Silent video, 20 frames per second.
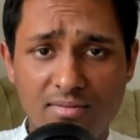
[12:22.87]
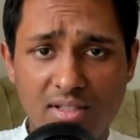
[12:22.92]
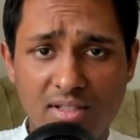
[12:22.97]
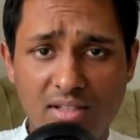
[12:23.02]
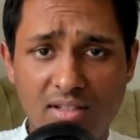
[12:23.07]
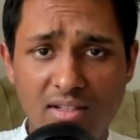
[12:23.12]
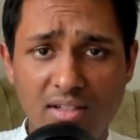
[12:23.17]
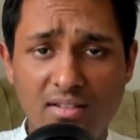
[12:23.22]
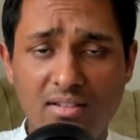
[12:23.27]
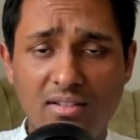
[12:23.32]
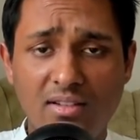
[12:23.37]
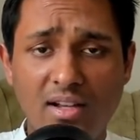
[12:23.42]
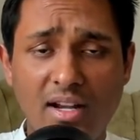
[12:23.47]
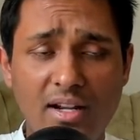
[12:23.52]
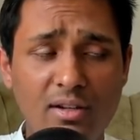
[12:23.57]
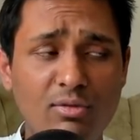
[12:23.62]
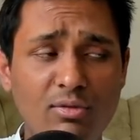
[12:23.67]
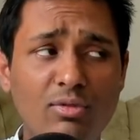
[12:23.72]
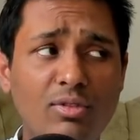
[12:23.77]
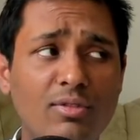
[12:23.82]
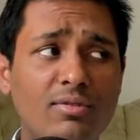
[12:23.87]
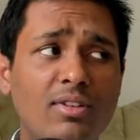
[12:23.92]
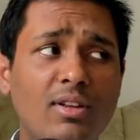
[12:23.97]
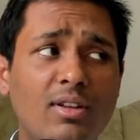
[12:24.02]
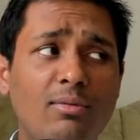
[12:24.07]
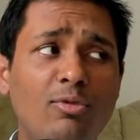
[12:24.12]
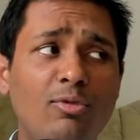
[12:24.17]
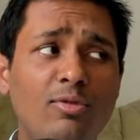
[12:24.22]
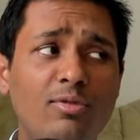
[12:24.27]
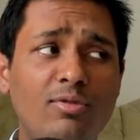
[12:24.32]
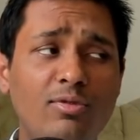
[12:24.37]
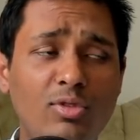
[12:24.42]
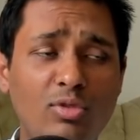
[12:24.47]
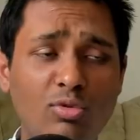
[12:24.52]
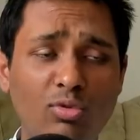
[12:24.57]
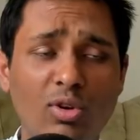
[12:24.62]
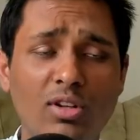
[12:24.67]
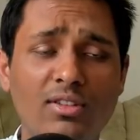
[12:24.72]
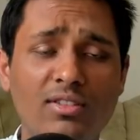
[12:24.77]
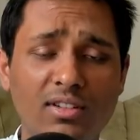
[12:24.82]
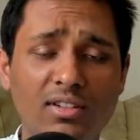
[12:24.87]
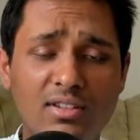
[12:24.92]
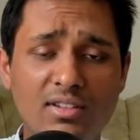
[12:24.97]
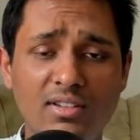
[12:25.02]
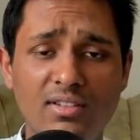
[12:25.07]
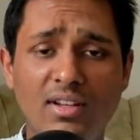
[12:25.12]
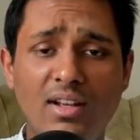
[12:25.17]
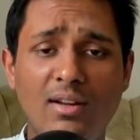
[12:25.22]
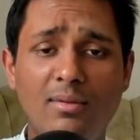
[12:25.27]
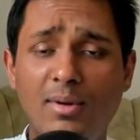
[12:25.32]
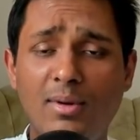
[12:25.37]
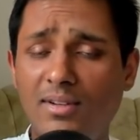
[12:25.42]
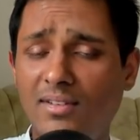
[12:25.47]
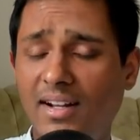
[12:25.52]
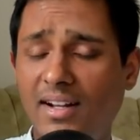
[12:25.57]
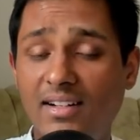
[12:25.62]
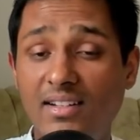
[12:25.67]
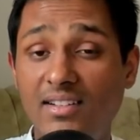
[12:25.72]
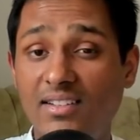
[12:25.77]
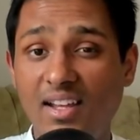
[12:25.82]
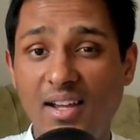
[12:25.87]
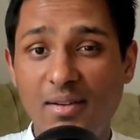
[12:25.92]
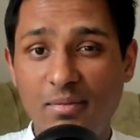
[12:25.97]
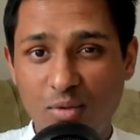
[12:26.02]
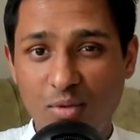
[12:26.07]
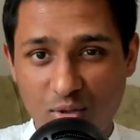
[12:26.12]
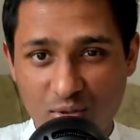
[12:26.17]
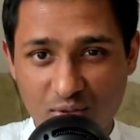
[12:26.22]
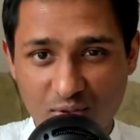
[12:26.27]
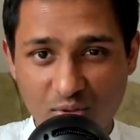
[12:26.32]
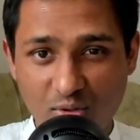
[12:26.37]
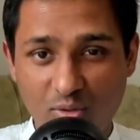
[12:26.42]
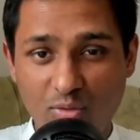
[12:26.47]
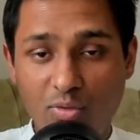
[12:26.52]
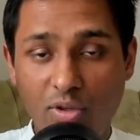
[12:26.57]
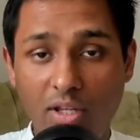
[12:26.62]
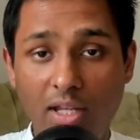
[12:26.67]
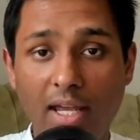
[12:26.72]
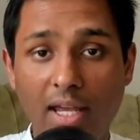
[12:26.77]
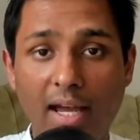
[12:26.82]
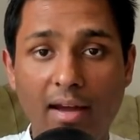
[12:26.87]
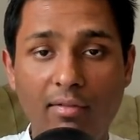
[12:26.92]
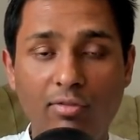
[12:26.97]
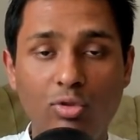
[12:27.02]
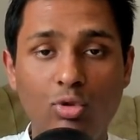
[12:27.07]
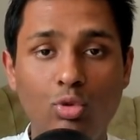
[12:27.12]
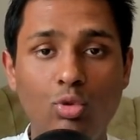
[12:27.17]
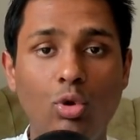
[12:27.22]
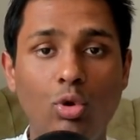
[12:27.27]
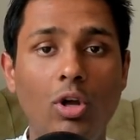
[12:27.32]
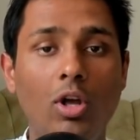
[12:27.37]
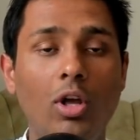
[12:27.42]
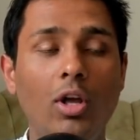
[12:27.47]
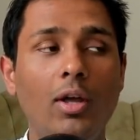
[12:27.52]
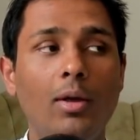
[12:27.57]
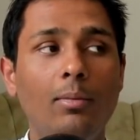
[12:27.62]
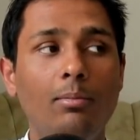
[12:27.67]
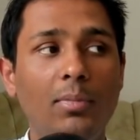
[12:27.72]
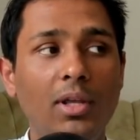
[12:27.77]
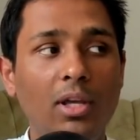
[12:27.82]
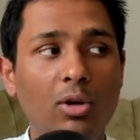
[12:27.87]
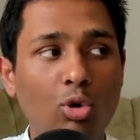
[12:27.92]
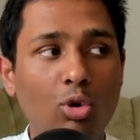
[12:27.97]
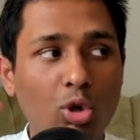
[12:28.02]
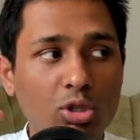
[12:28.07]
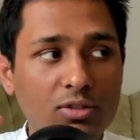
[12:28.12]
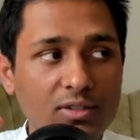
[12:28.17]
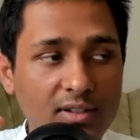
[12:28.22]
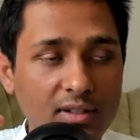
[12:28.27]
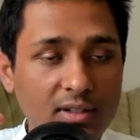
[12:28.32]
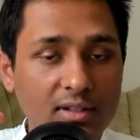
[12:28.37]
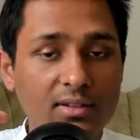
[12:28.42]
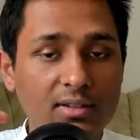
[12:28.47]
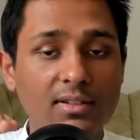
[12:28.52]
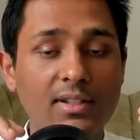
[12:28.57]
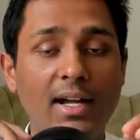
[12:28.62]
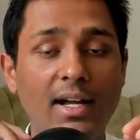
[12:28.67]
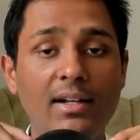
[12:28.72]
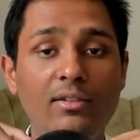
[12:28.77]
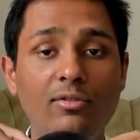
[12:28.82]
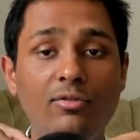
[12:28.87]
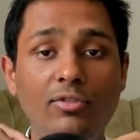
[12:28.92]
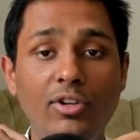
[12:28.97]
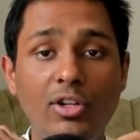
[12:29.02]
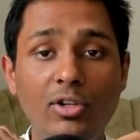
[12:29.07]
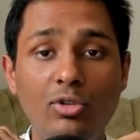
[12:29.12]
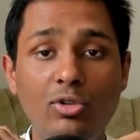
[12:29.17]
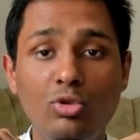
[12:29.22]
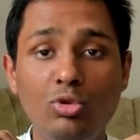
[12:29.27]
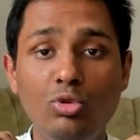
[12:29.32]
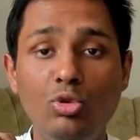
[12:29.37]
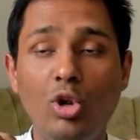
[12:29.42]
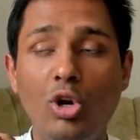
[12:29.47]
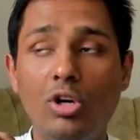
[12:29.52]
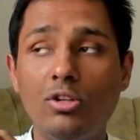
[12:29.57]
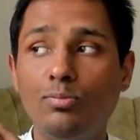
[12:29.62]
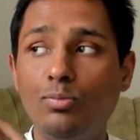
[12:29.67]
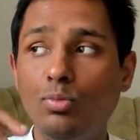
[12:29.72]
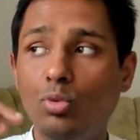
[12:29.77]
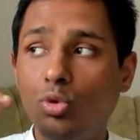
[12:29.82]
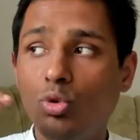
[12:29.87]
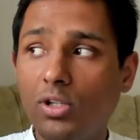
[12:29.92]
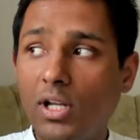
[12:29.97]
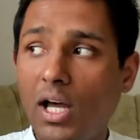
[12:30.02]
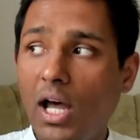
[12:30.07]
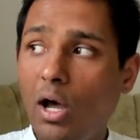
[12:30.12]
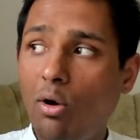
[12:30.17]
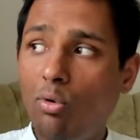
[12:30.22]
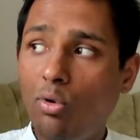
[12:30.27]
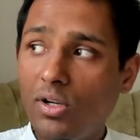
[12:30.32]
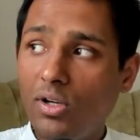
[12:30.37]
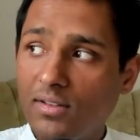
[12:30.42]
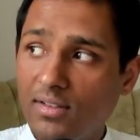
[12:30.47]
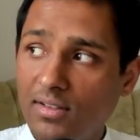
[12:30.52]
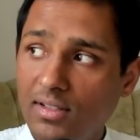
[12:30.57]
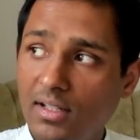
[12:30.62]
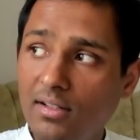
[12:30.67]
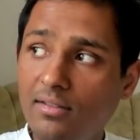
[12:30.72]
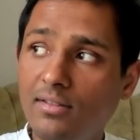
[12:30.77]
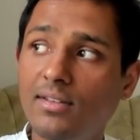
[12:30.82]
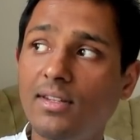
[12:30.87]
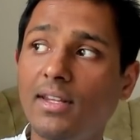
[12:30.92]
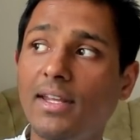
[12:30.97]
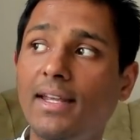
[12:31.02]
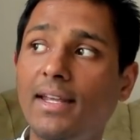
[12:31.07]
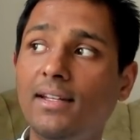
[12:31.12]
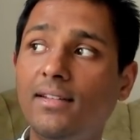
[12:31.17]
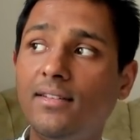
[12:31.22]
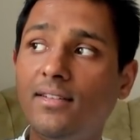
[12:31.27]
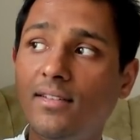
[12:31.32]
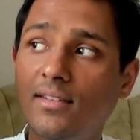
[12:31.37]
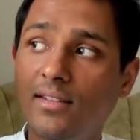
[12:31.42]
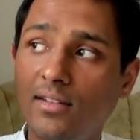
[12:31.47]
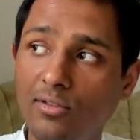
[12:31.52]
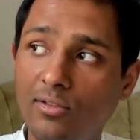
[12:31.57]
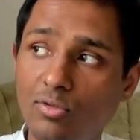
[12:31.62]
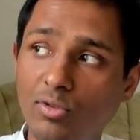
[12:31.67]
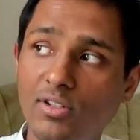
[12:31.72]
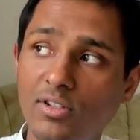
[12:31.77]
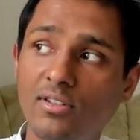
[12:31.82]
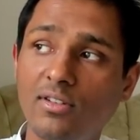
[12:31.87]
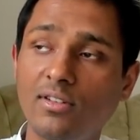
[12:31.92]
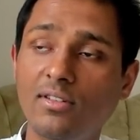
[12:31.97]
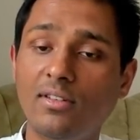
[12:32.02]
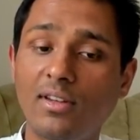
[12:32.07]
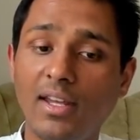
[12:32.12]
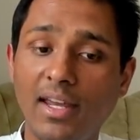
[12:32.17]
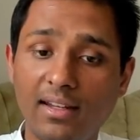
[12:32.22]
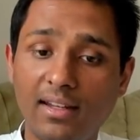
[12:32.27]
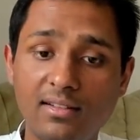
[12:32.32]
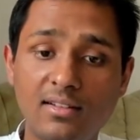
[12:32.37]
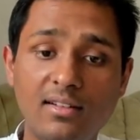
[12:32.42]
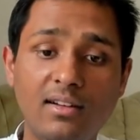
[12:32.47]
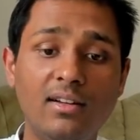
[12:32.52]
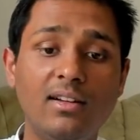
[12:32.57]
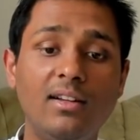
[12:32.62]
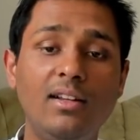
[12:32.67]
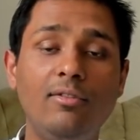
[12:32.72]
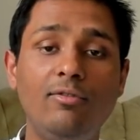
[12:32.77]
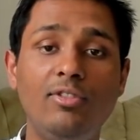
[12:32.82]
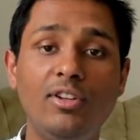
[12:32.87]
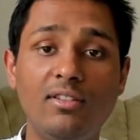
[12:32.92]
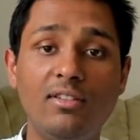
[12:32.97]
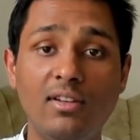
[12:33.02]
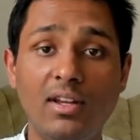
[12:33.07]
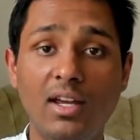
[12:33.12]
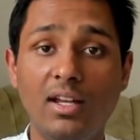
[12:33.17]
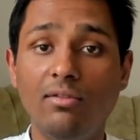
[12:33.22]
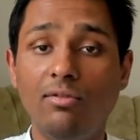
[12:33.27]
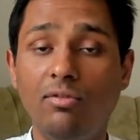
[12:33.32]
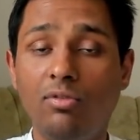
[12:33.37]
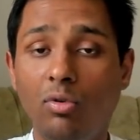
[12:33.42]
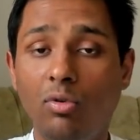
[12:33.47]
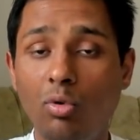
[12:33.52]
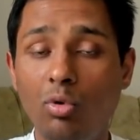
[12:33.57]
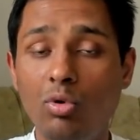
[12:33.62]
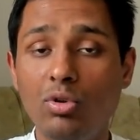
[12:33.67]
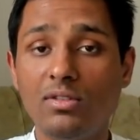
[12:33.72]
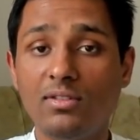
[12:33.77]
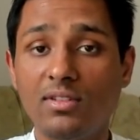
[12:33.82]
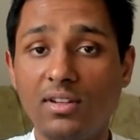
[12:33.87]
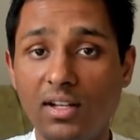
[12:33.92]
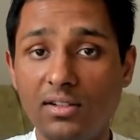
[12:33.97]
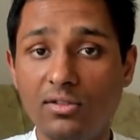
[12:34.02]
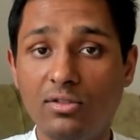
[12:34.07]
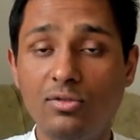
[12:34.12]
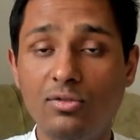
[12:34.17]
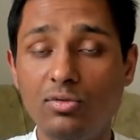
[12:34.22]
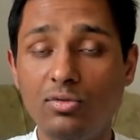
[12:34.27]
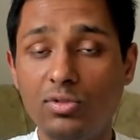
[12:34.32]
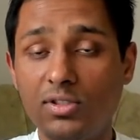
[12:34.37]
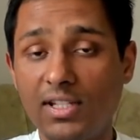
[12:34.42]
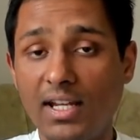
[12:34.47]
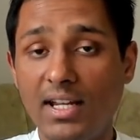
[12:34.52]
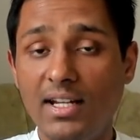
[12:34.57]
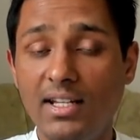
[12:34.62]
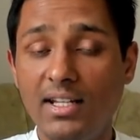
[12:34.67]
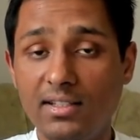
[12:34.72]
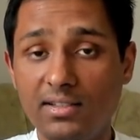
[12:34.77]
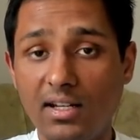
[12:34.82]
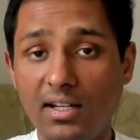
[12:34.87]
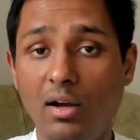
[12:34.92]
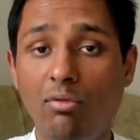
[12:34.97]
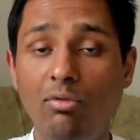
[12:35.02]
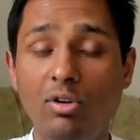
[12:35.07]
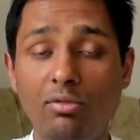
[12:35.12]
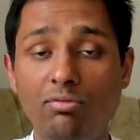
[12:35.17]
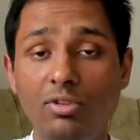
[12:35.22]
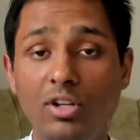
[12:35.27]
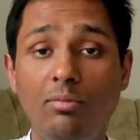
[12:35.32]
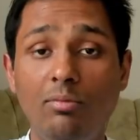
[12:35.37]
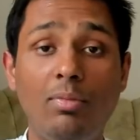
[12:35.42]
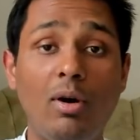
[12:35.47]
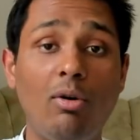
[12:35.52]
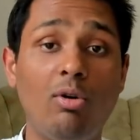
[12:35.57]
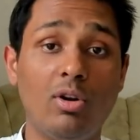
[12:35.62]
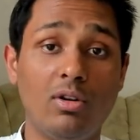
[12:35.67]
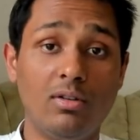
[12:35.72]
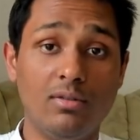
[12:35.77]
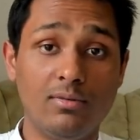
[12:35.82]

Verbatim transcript: Yes, I don't know if some of you watching this are, but at least I am not. So we have to be cautious that we do not put ourselves in situations externally which can force us to challenge our willpower.